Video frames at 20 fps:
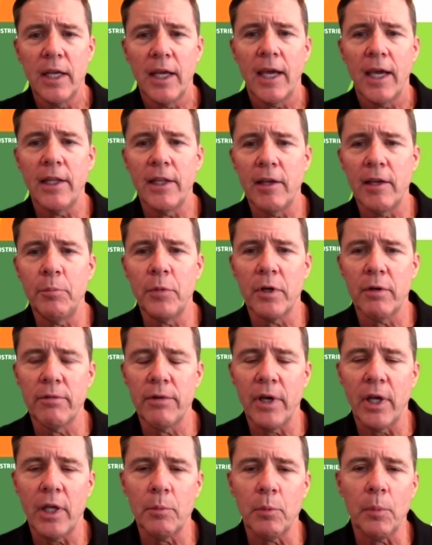and they've been a
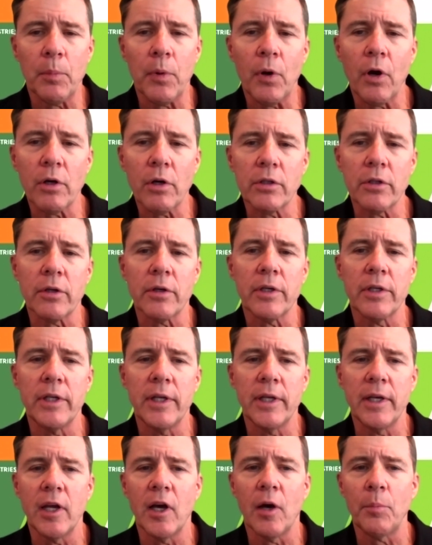valuable partner in,
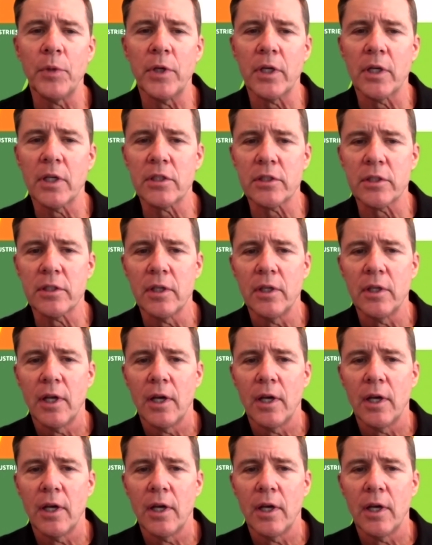in helping us